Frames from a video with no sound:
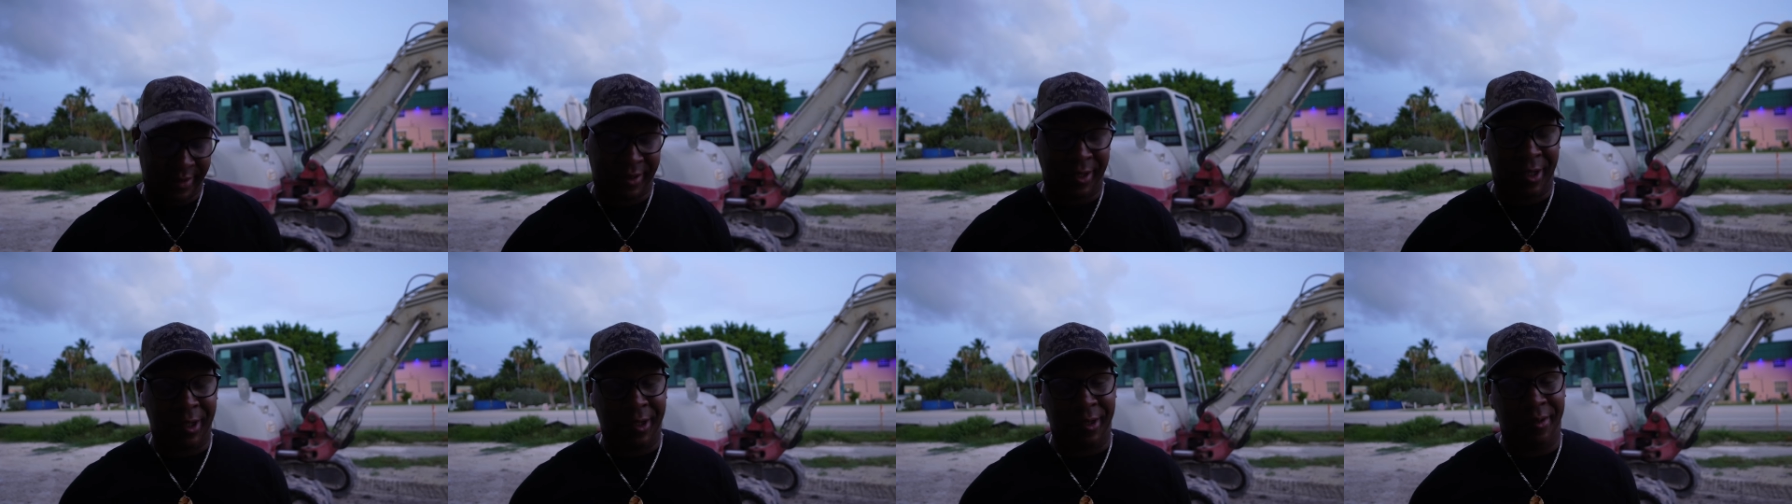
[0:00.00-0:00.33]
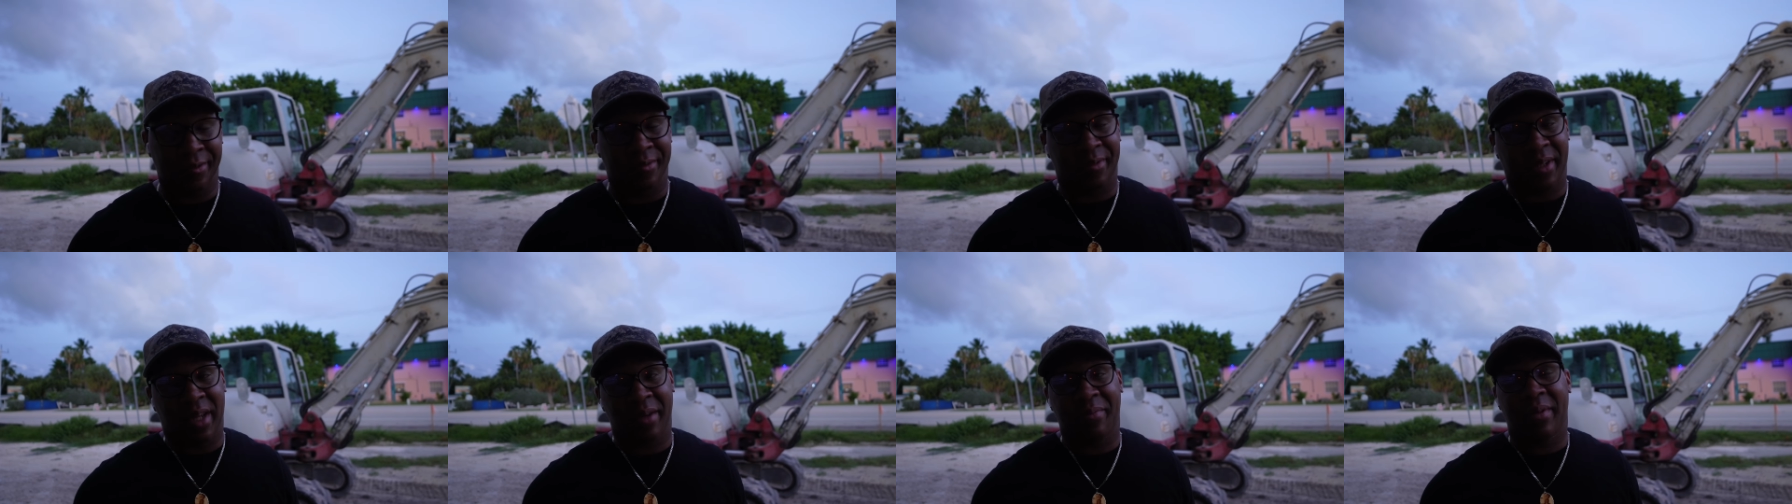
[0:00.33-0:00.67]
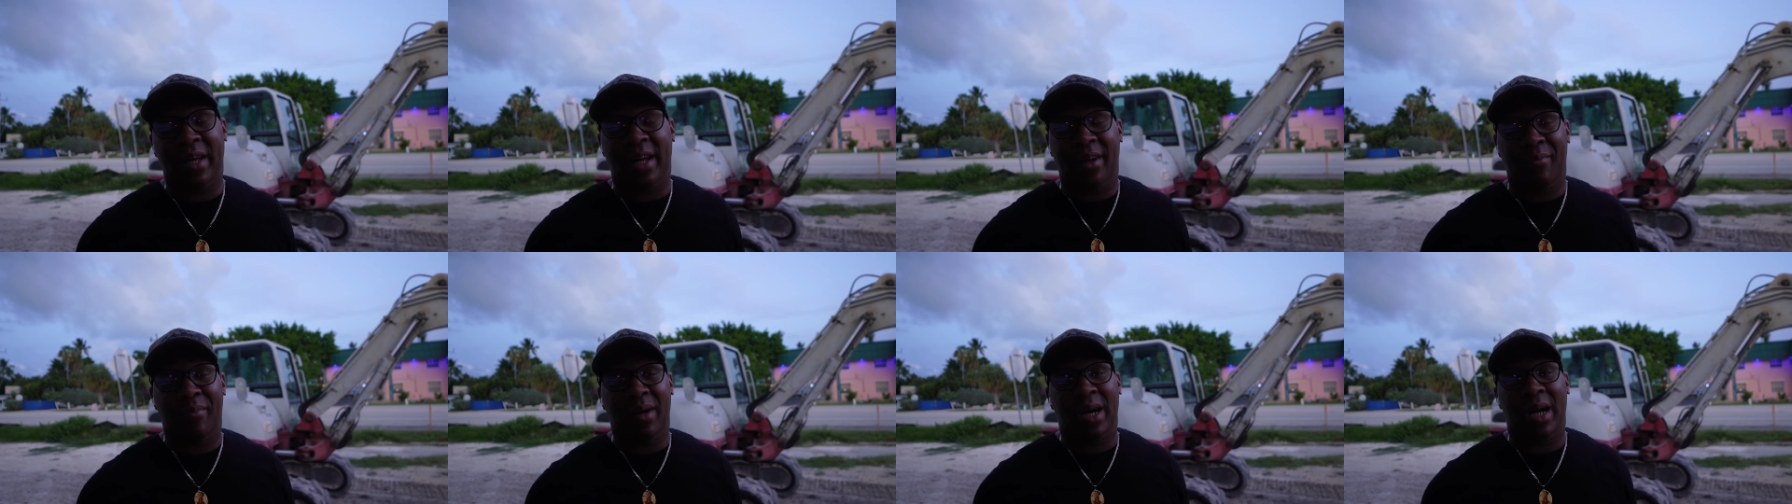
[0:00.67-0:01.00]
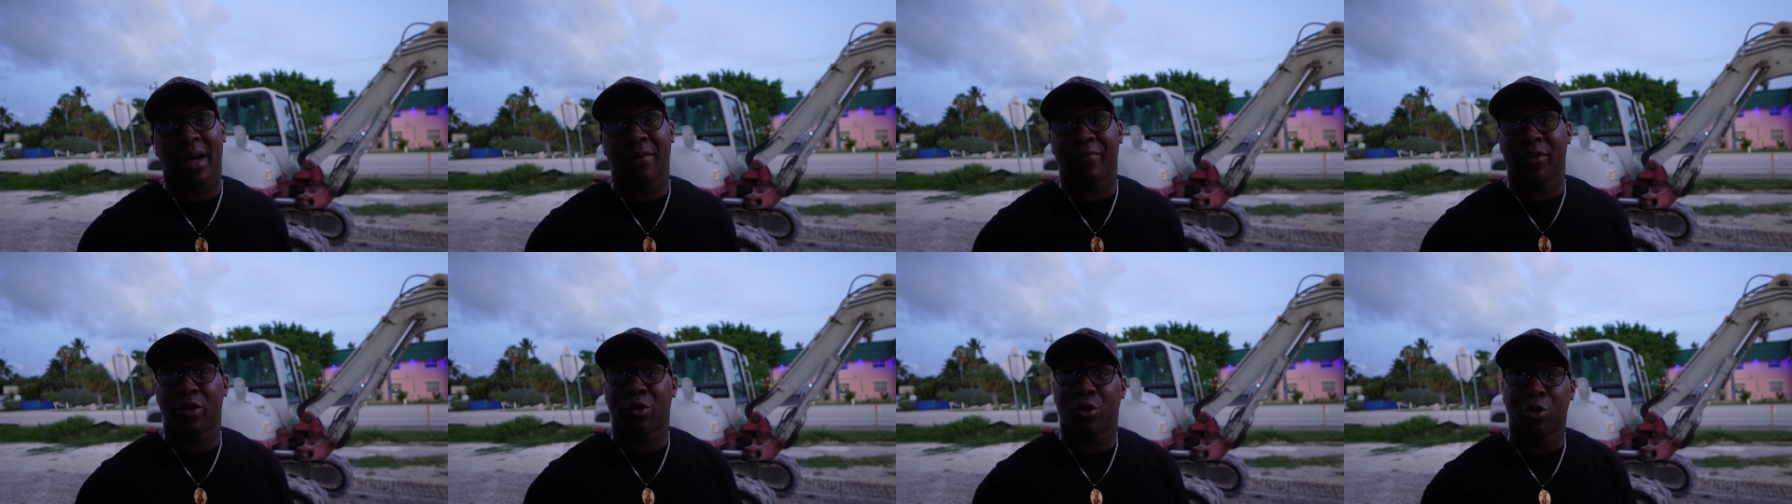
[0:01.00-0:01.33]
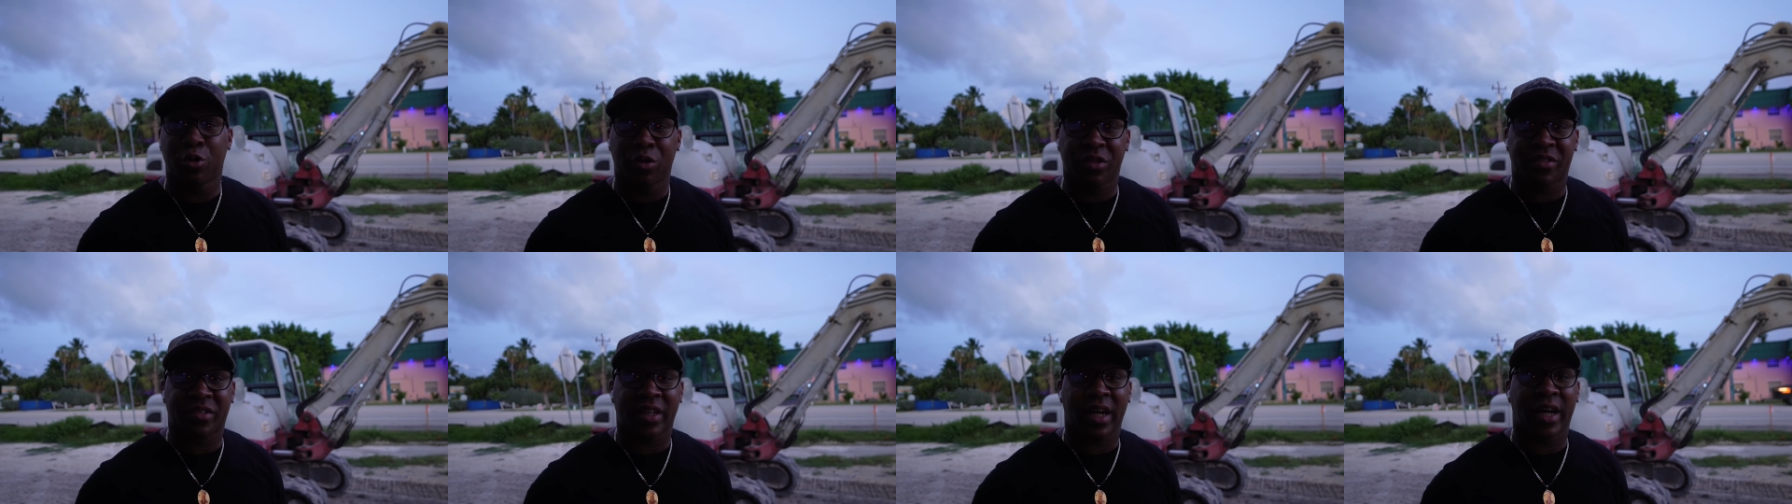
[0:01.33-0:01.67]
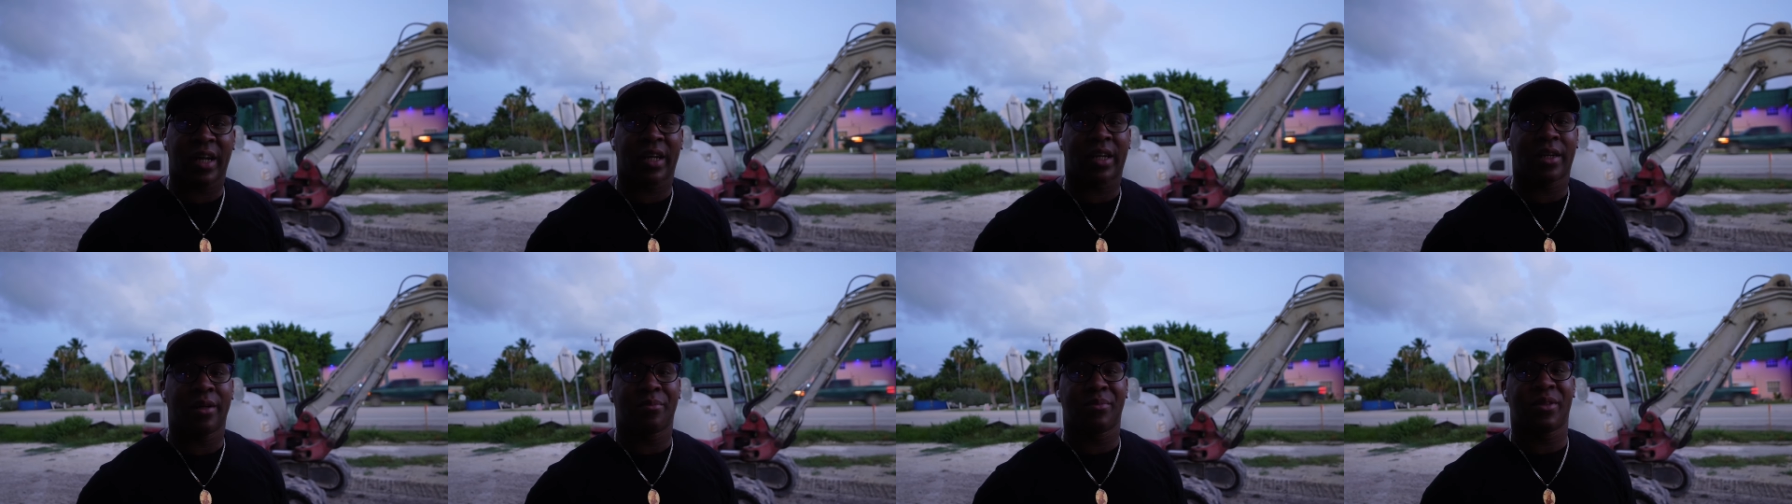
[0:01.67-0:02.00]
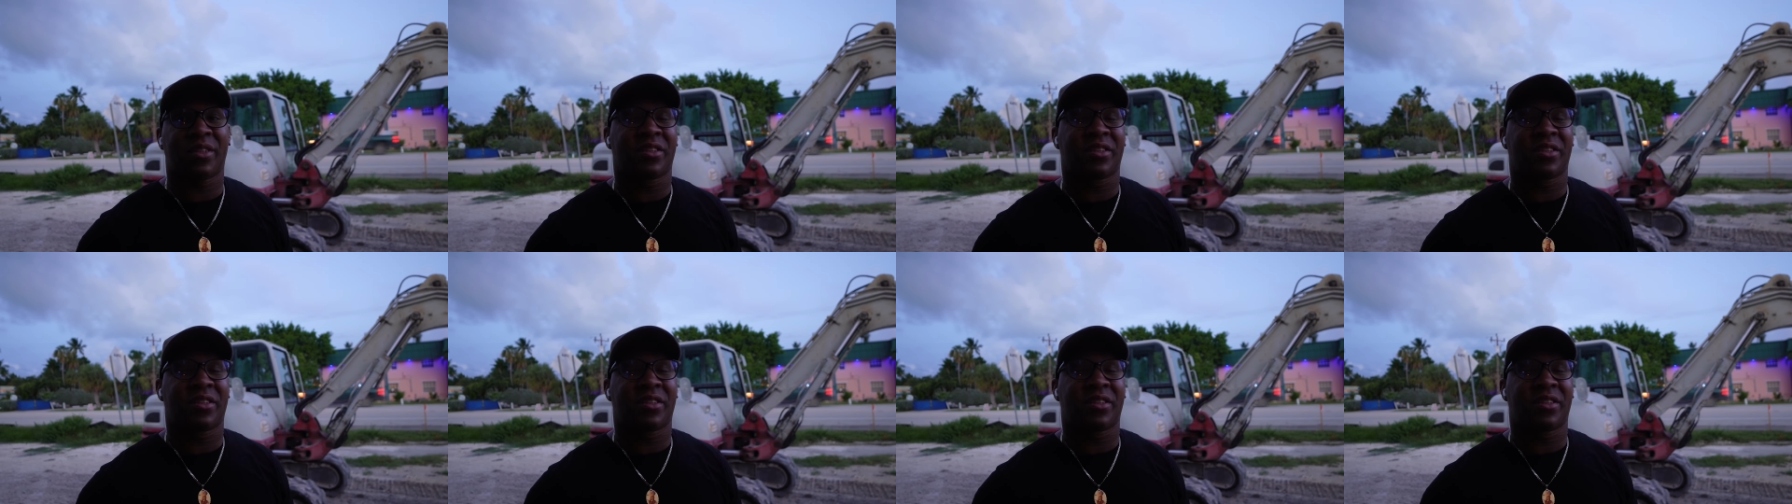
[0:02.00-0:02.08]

So keep that in mind. If you do decide to come